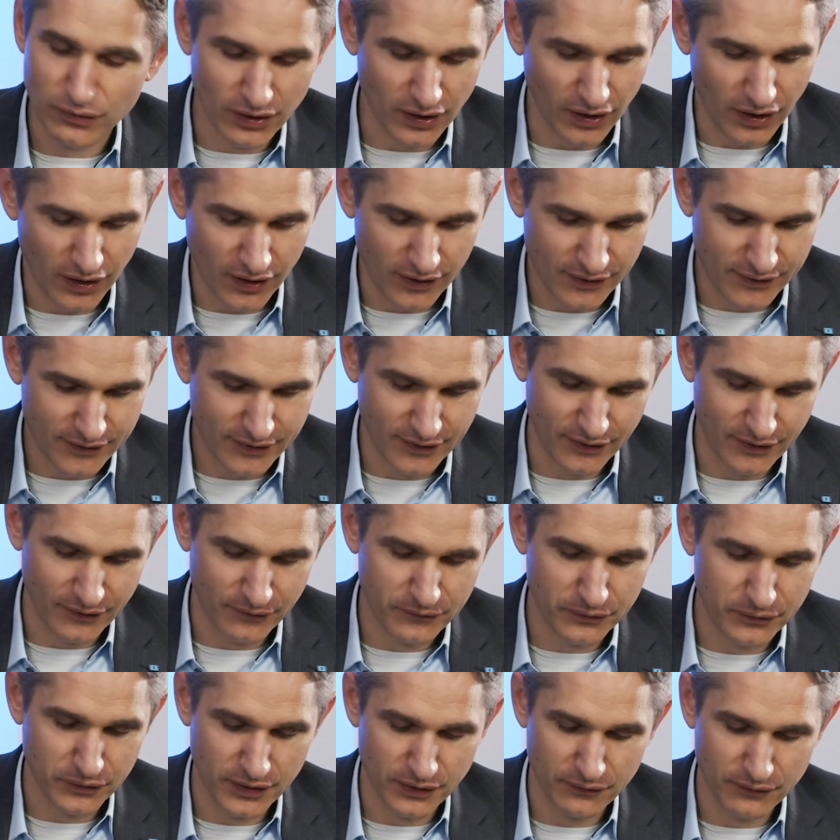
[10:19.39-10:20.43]
a lot
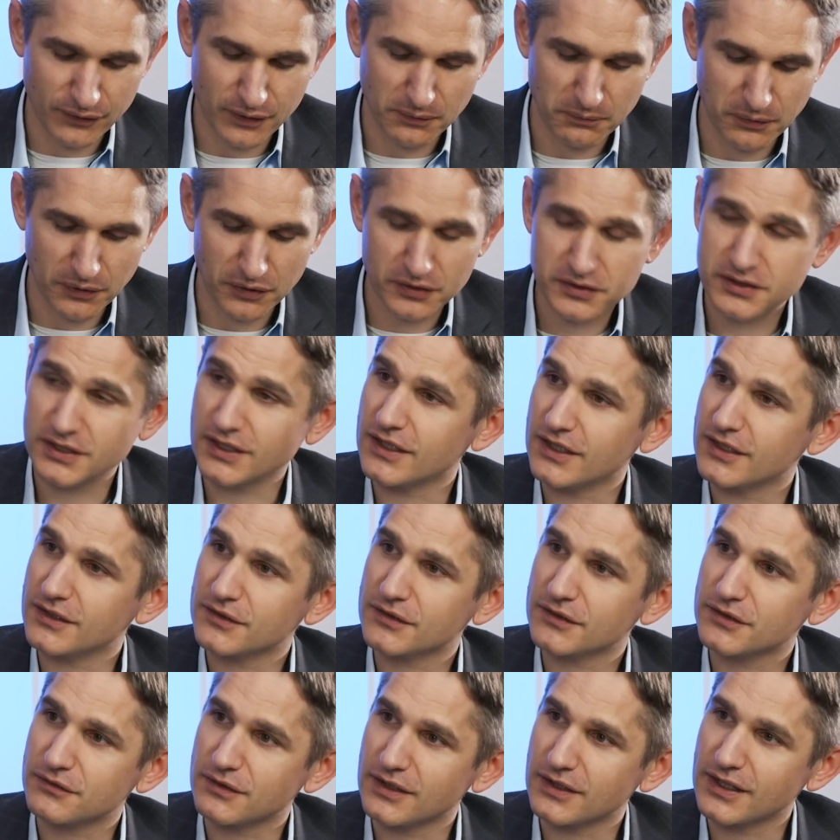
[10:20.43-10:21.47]
for the blockchain
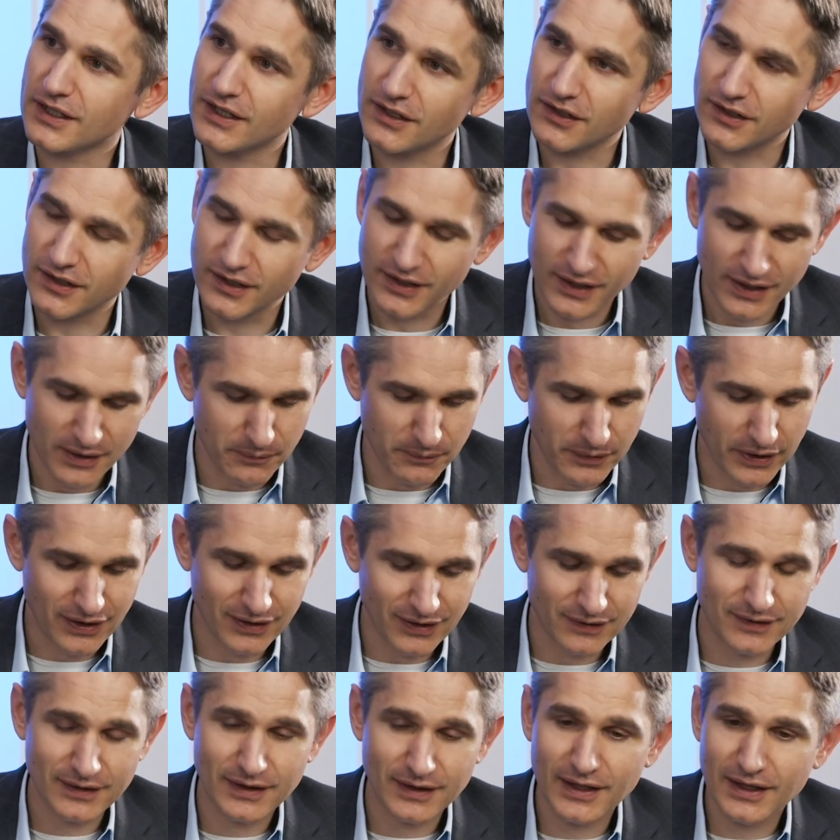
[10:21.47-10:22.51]
industry here,
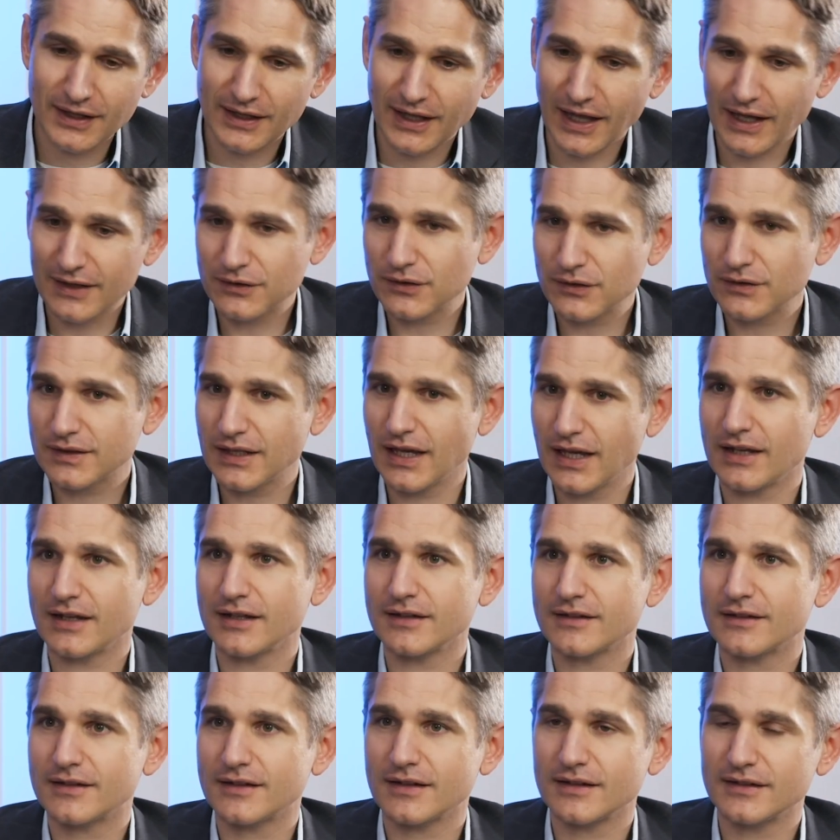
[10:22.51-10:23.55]
because as you said,
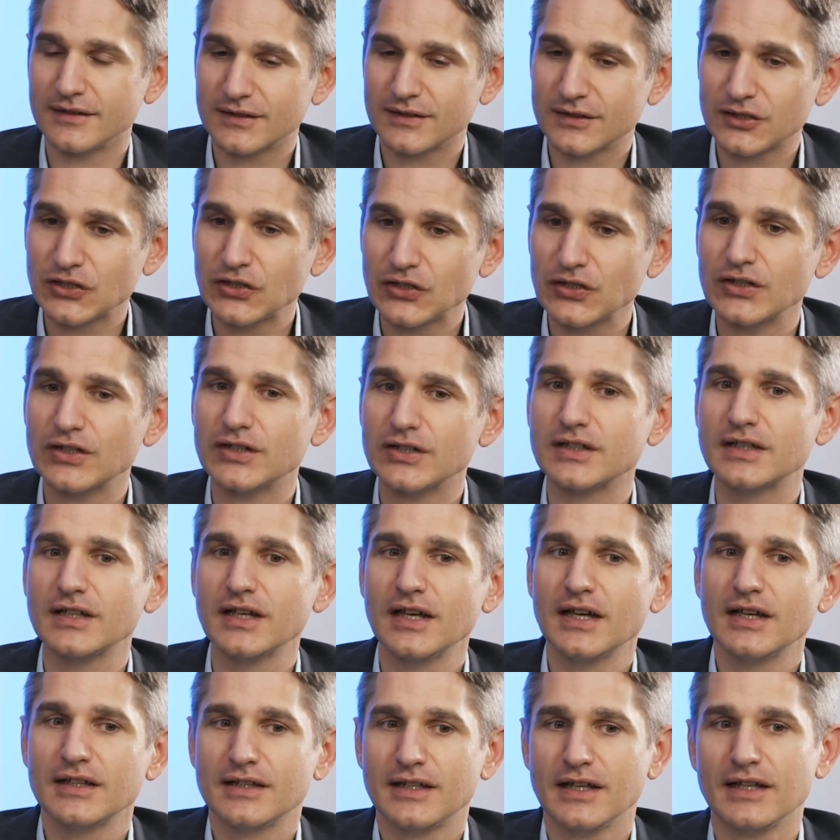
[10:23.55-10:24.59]
it's good
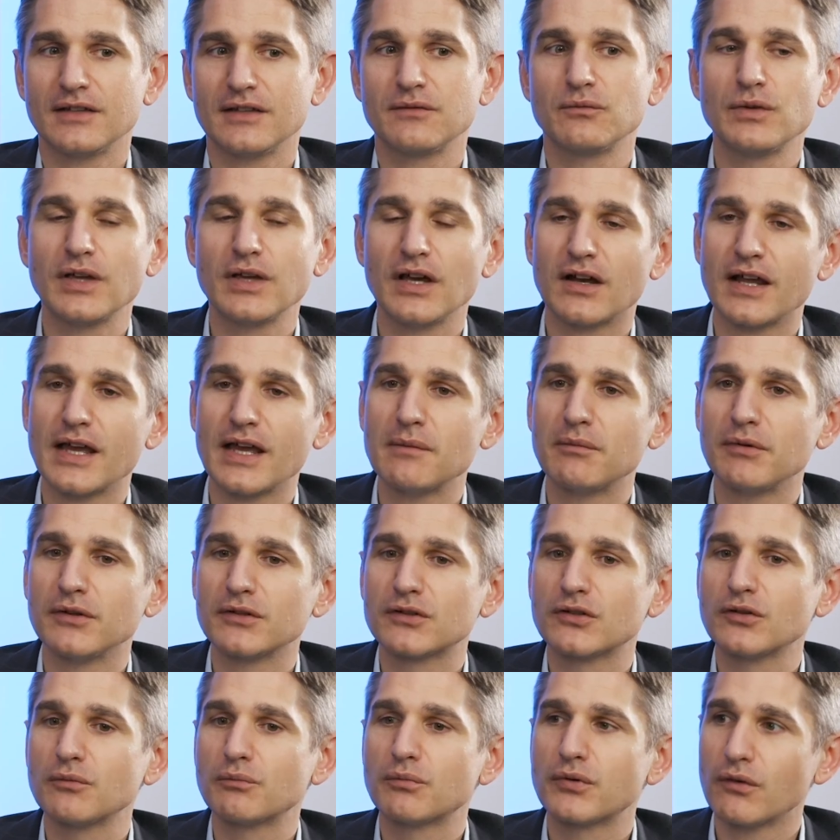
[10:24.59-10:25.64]
that we are able
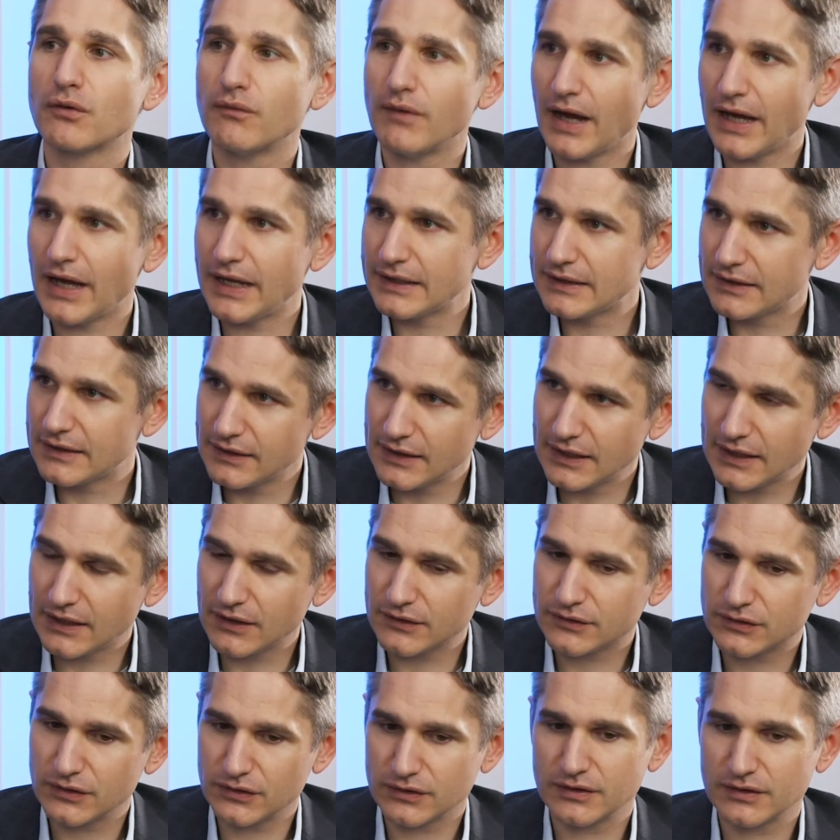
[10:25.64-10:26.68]
to provide legal
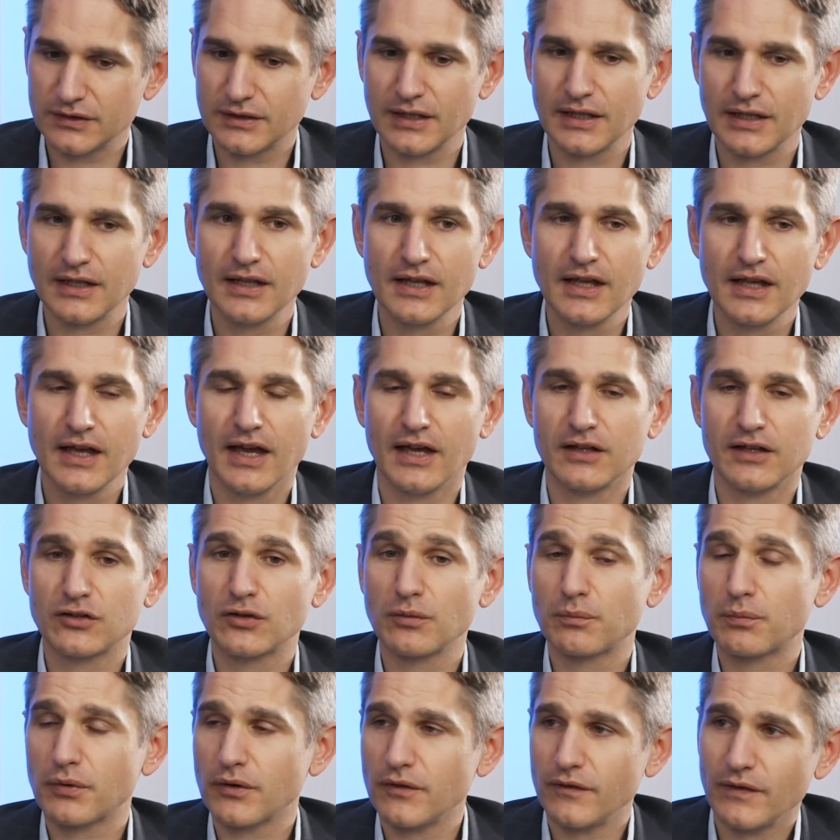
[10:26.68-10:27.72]
certainty and
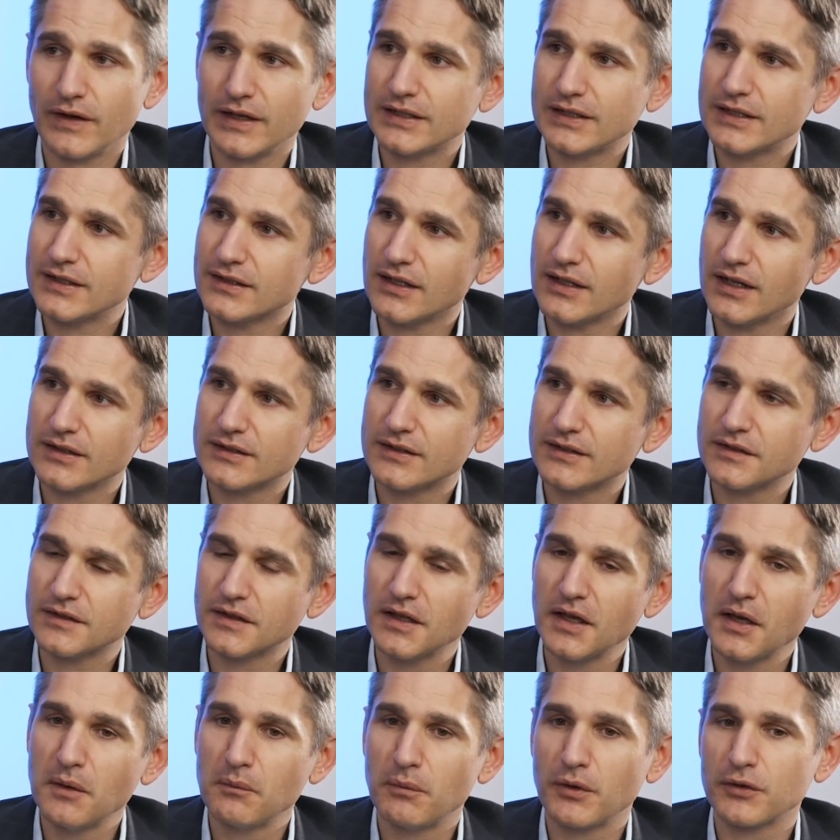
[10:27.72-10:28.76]
to provide these answers,
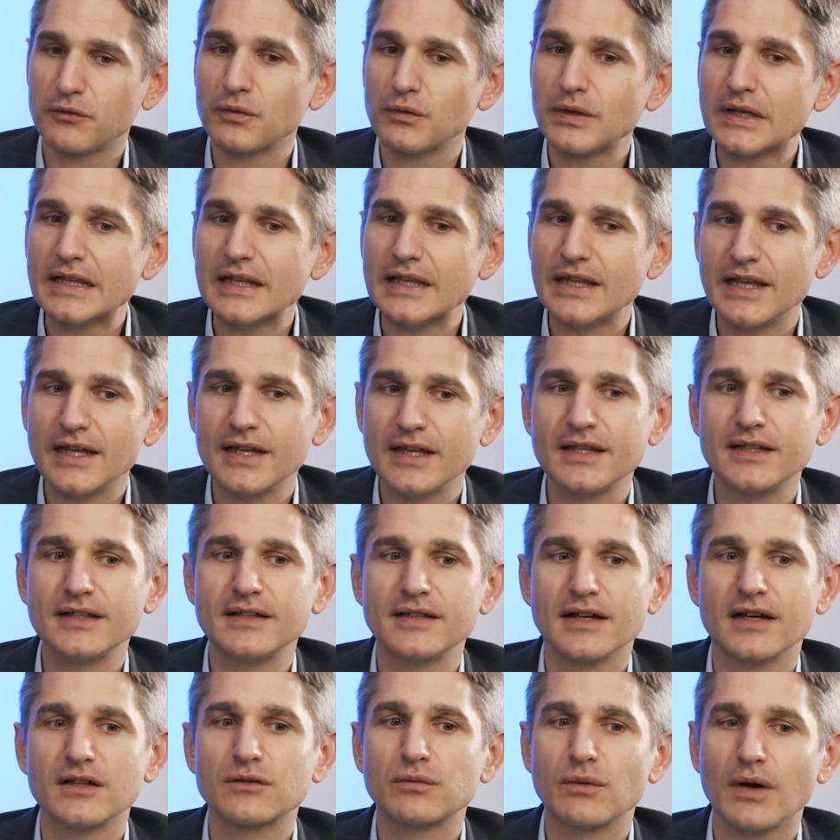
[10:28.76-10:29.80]
but we
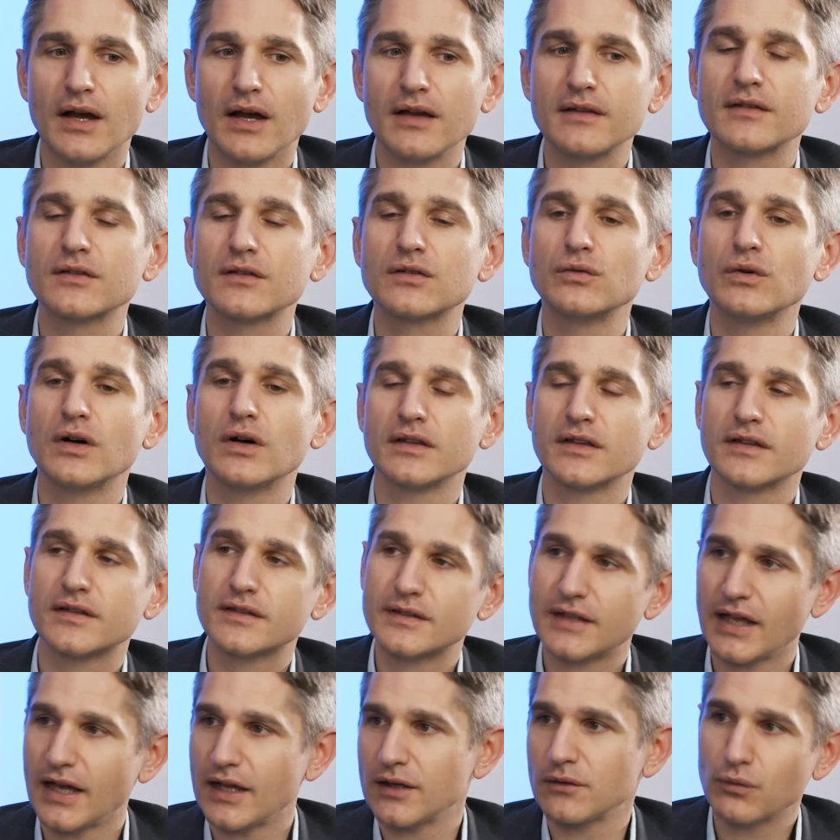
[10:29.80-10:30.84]
need advisors who
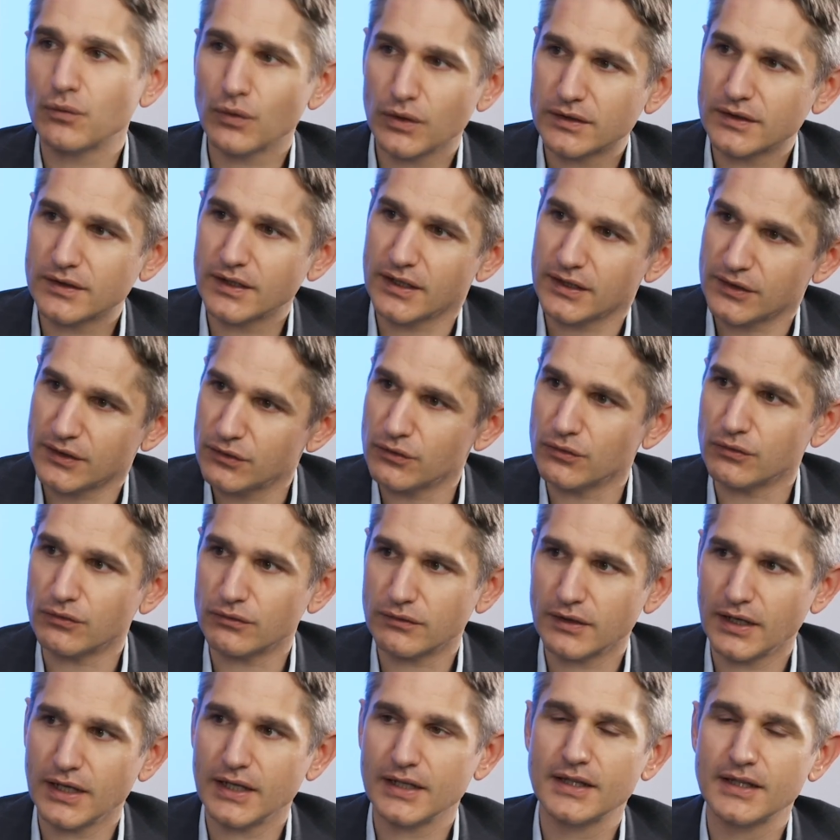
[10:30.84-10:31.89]
understand what they do,
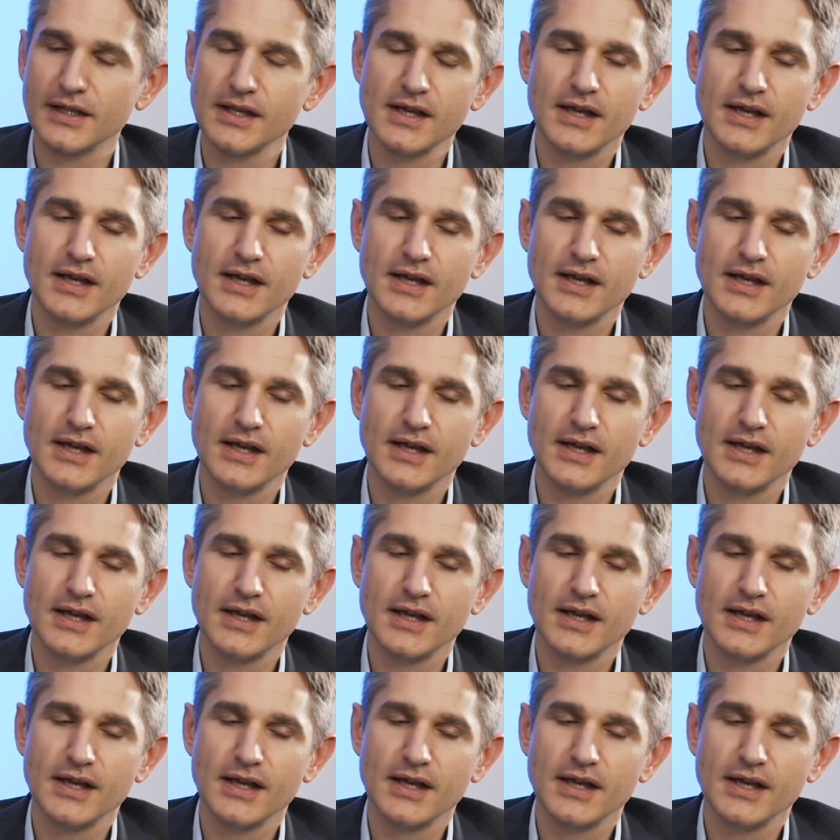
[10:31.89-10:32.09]
right?